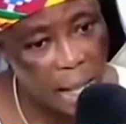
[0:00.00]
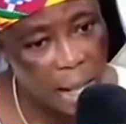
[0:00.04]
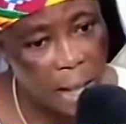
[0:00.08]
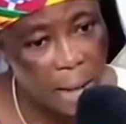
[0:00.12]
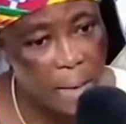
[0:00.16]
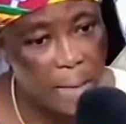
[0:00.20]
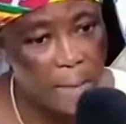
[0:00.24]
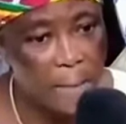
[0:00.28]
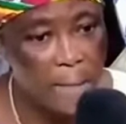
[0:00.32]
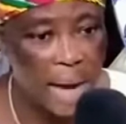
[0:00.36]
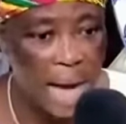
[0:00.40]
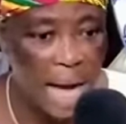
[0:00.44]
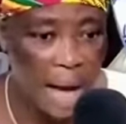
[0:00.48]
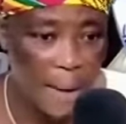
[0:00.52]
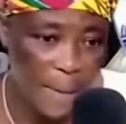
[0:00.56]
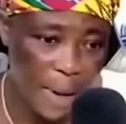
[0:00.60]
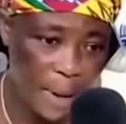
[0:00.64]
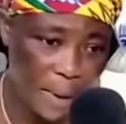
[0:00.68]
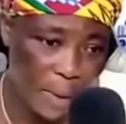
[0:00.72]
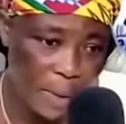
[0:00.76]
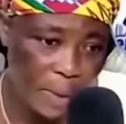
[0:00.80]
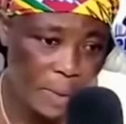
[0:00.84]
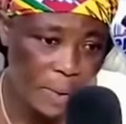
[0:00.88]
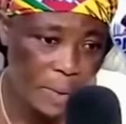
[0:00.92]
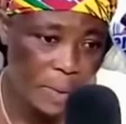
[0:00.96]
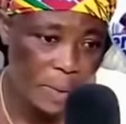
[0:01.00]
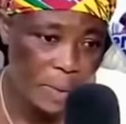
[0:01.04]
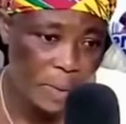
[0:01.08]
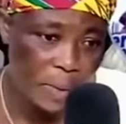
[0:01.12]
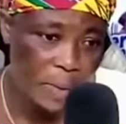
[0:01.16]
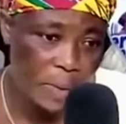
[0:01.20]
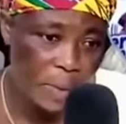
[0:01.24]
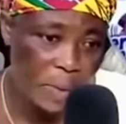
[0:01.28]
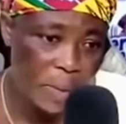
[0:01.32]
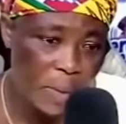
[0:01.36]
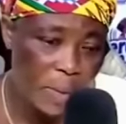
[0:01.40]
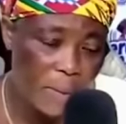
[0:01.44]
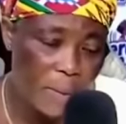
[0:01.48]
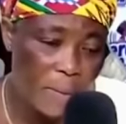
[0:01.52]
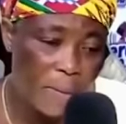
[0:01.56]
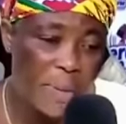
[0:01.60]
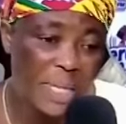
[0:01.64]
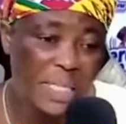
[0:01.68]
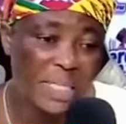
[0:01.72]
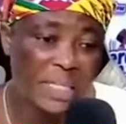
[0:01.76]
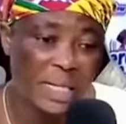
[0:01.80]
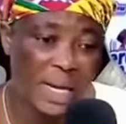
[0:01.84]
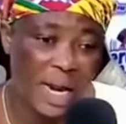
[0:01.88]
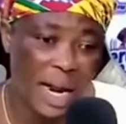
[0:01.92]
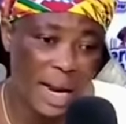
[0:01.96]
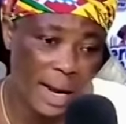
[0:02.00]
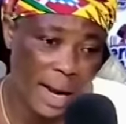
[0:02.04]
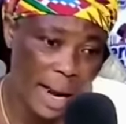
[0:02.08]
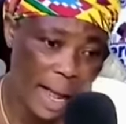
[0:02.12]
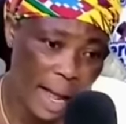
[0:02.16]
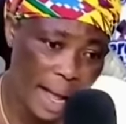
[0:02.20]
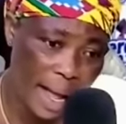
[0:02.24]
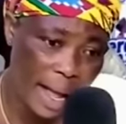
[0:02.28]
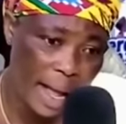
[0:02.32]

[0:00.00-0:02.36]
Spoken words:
maame no mesre na